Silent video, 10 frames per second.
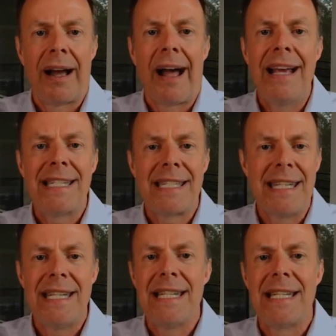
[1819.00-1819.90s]

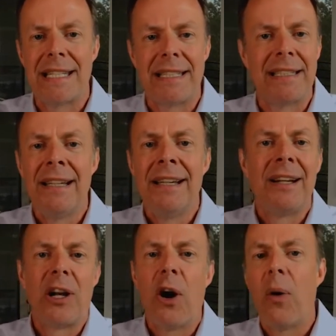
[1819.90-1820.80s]
ICs and
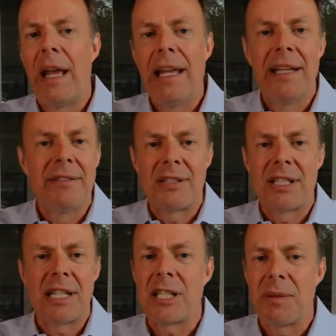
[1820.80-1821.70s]
go in
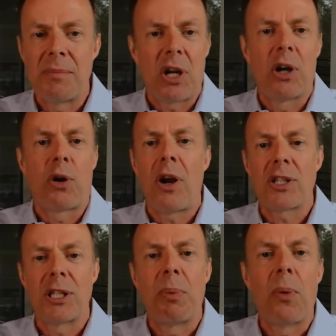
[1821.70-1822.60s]
systems
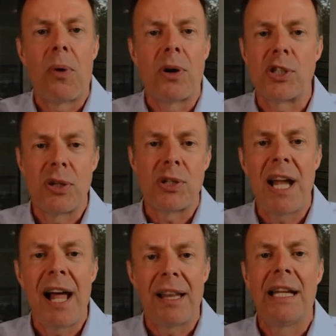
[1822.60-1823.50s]
across the board. So it's
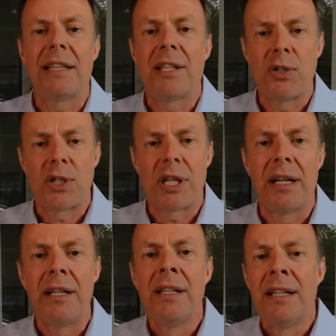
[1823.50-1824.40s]
not like there's a
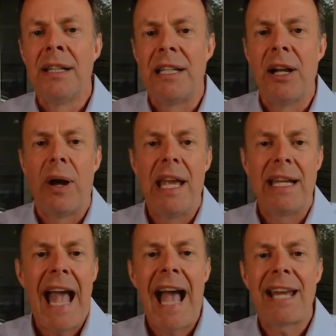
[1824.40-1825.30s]

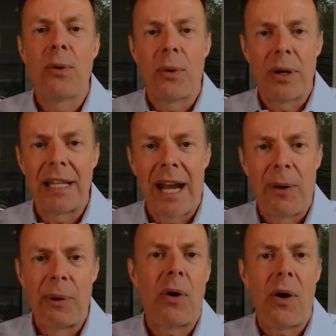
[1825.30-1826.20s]
category that I
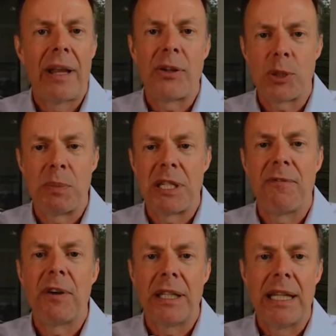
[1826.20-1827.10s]
would call out
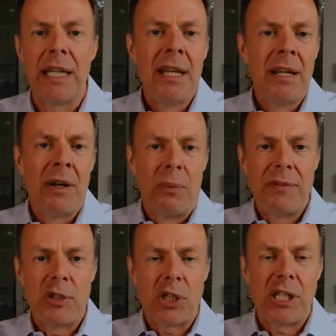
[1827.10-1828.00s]
specifically. We've
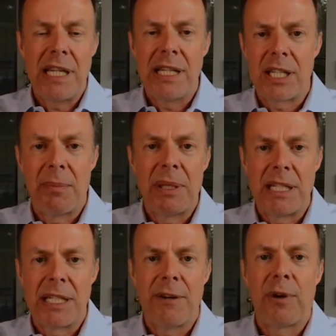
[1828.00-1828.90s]
just seen some of
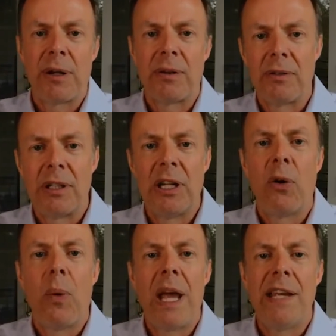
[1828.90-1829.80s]
these different
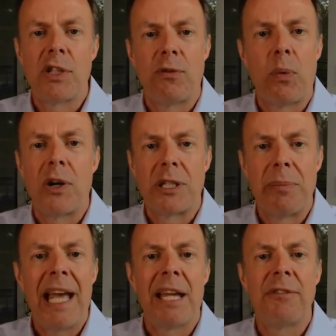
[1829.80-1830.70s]
waves of where
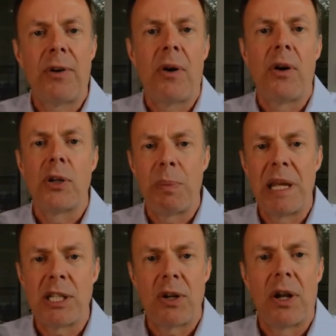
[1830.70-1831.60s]
demand falls
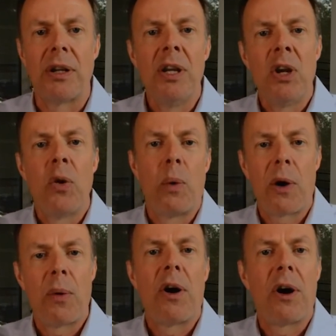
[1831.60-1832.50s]
based on where
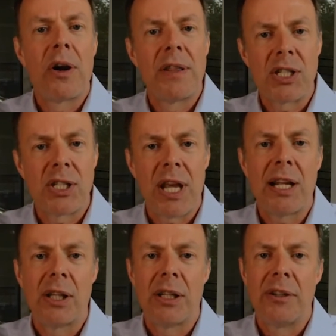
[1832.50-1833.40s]
we are in the
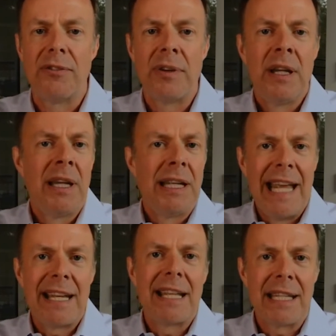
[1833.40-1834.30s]
cycle of
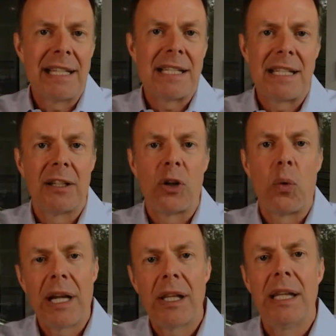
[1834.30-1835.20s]
getting things done
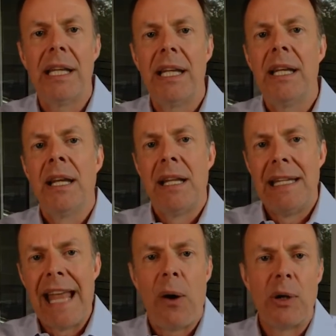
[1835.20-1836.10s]
quickly.
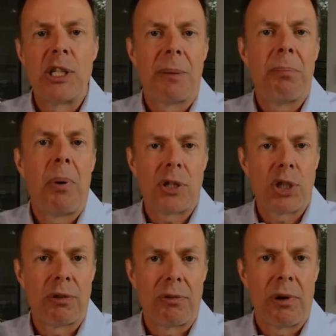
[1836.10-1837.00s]
Now in some parts
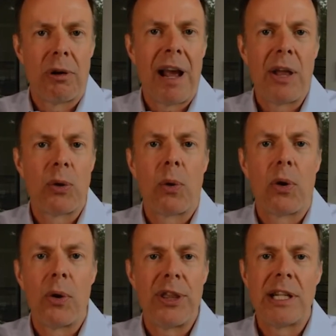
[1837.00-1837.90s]
around the
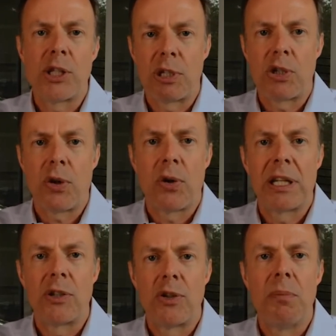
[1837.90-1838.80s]
world, things
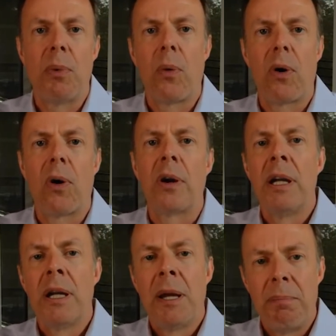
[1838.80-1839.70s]
returning to more
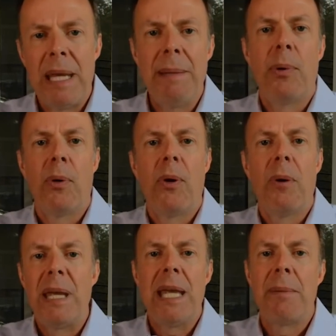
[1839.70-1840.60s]
people
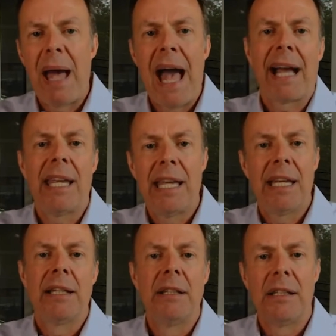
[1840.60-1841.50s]
being back
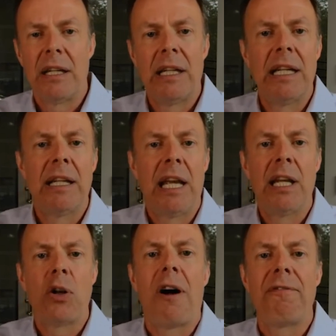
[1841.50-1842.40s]
in
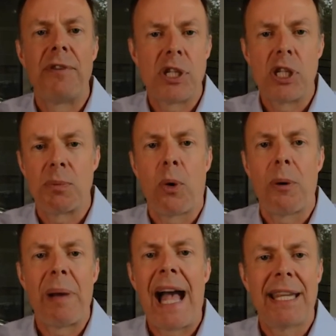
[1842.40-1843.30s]
offices, more
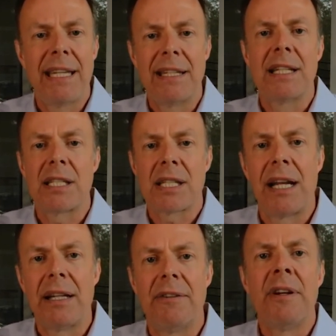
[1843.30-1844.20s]
back into this
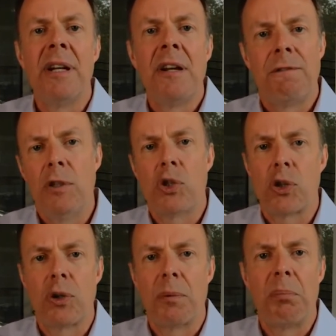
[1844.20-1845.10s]
kind of
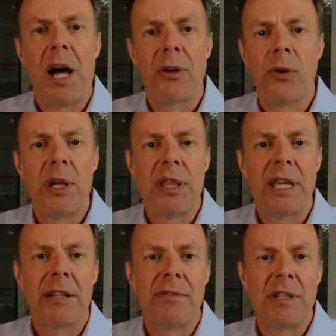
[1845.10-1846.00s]
future model we
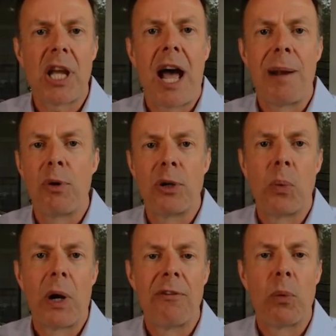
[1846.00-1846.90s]
think of, this hybrid
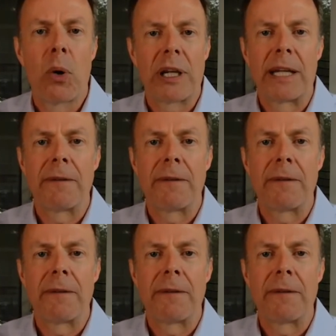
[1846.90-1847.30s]
way of working.